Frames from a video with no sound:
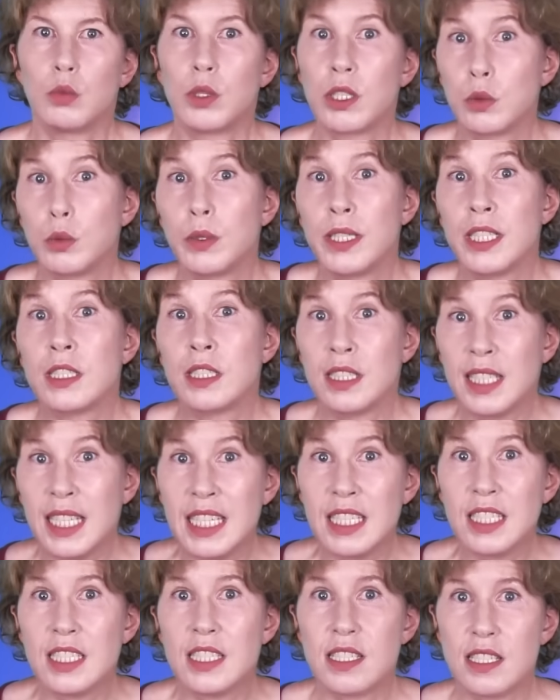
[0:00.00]
What we'd
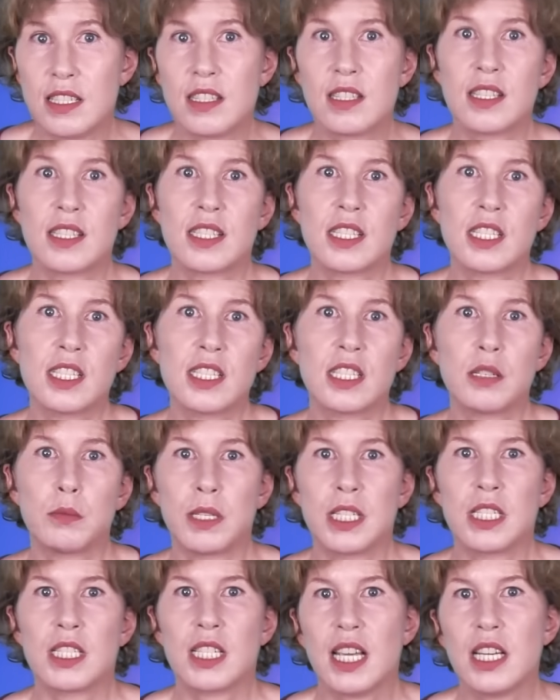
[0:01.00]
need is a system
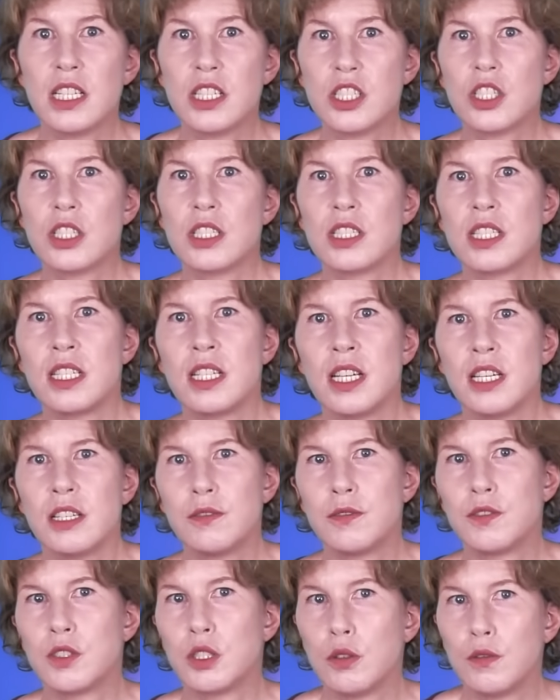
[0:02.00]
intelligent
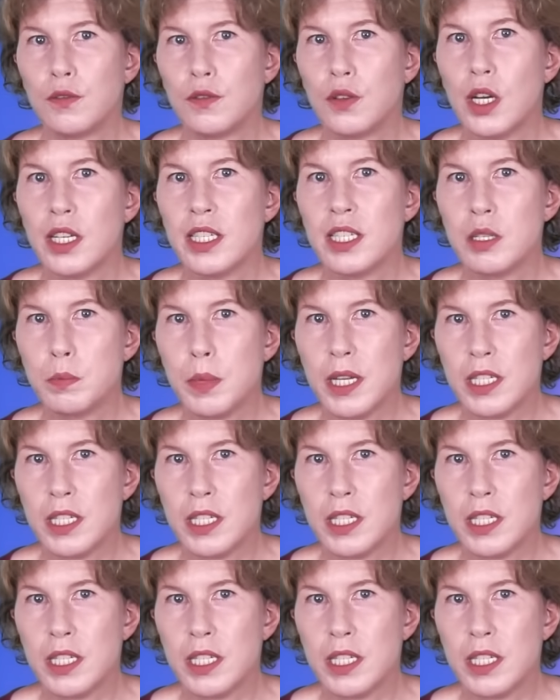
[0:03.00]
enough to find a